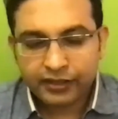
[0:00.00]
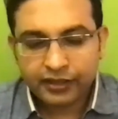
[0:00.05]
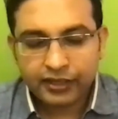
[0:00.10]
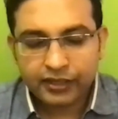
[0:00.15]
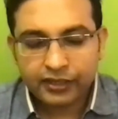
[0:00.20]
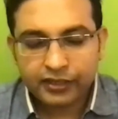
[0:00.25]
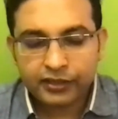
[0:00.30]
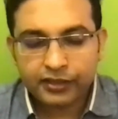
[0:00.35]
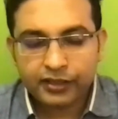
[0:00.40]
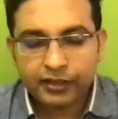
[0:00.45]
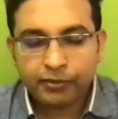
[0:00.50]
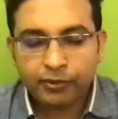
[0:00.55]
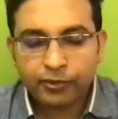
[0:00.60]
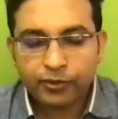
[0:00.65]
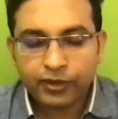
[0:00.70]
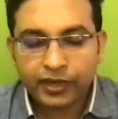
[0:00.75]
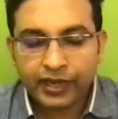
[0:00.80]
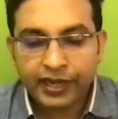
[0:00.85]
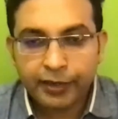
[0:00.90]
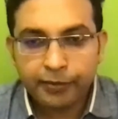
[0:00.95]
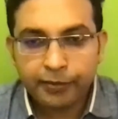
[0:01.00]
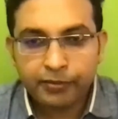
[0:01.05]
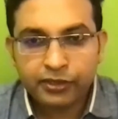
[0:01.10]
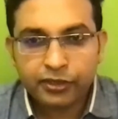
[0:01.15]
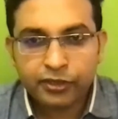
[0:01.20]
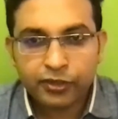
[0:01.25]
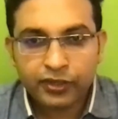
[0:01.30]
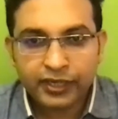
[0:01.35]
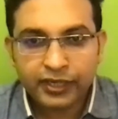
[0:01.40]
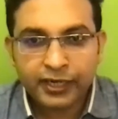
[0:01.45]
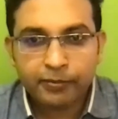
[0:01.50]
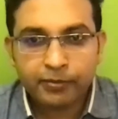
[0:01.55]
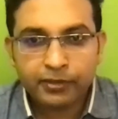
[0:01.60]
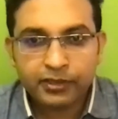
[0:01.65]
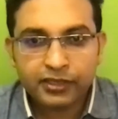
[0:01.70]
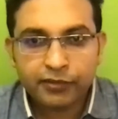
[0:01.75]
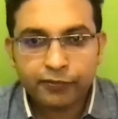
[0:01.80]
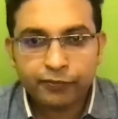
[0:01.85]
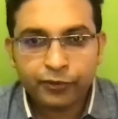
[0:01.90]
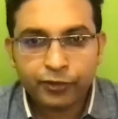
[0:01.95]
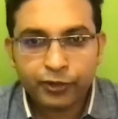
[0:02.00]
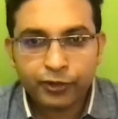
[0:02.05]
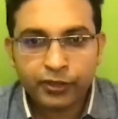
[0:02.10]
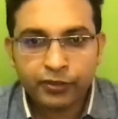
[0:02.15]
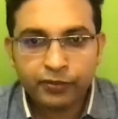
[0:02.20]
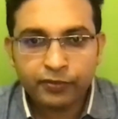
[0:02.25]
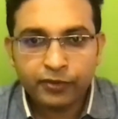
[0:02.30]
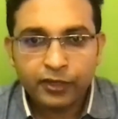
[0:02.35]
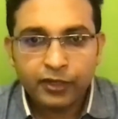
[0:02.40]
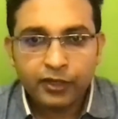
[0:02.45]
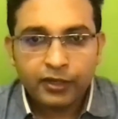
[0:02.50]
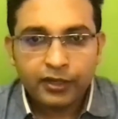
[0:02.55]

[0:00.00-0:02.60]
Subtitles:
that is about 8 months or 10 months, if you